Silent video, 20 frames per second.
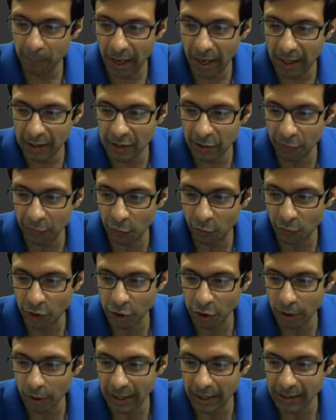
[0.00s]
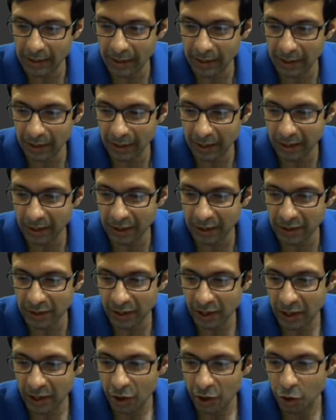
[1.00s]
balance, if you visualize it like
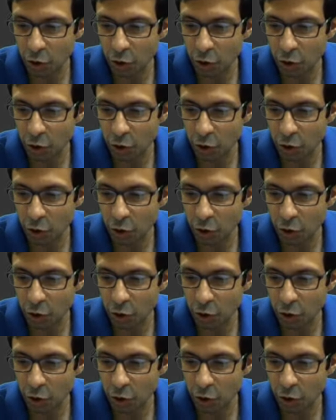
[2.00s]
this,